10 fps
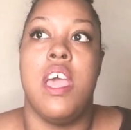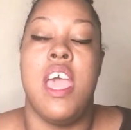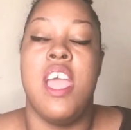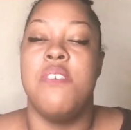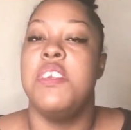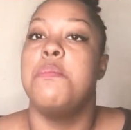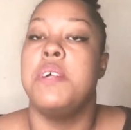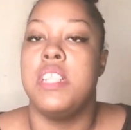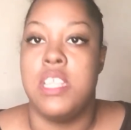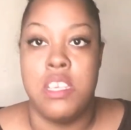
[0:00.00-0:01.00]
every
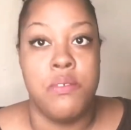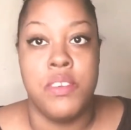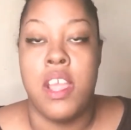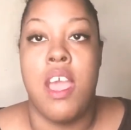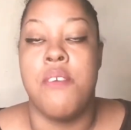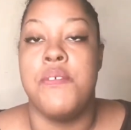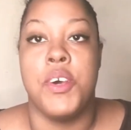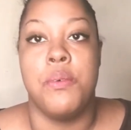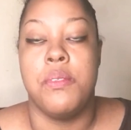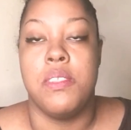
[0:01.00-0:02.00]
believer has
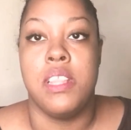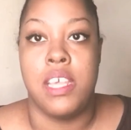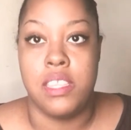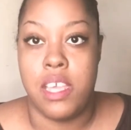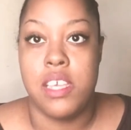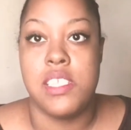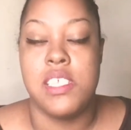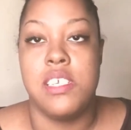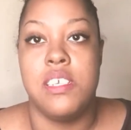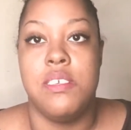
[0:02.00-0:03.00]
felt like that.
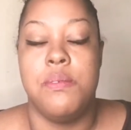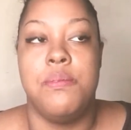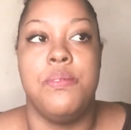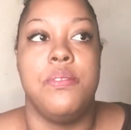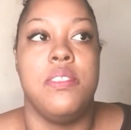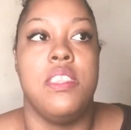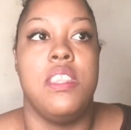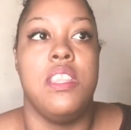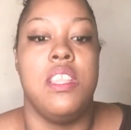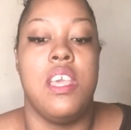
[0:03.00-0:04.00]

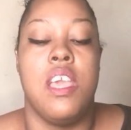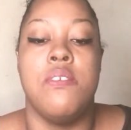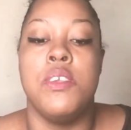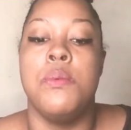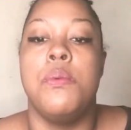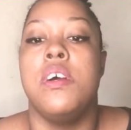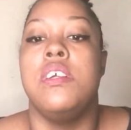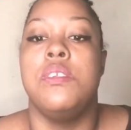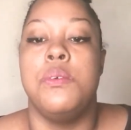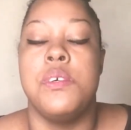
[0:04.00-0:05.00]

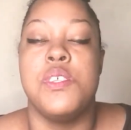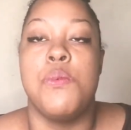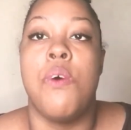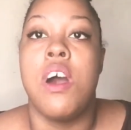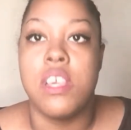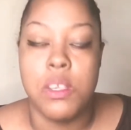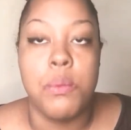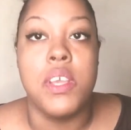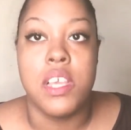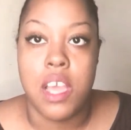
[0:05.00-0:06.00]
Everyone who is walking
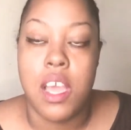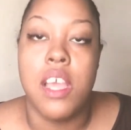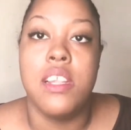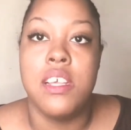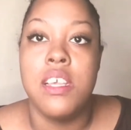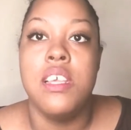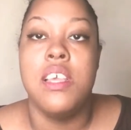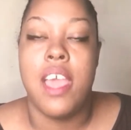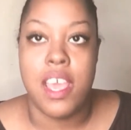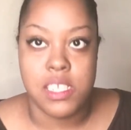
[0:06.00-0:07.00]
with God
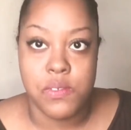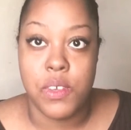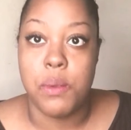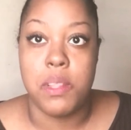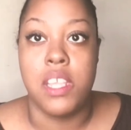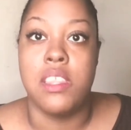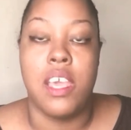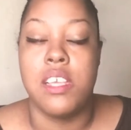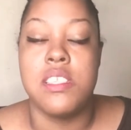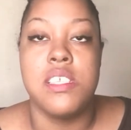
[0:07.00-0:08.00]
has felt like
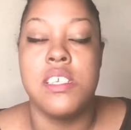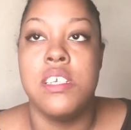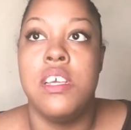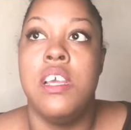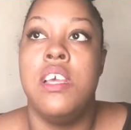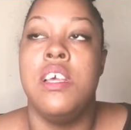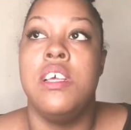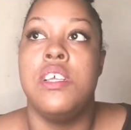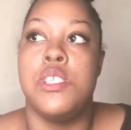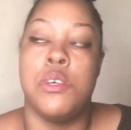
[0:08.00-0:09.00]
that.
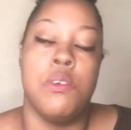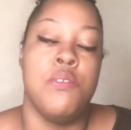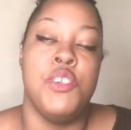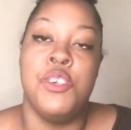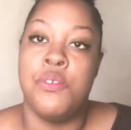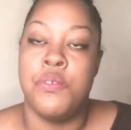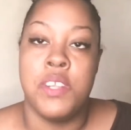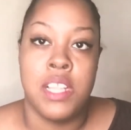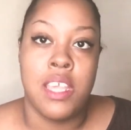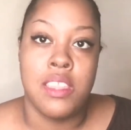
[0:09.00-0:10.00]
So if you
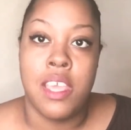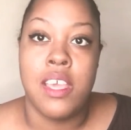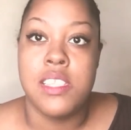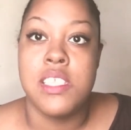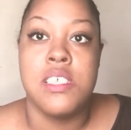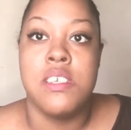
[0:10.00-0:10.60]
feel like that,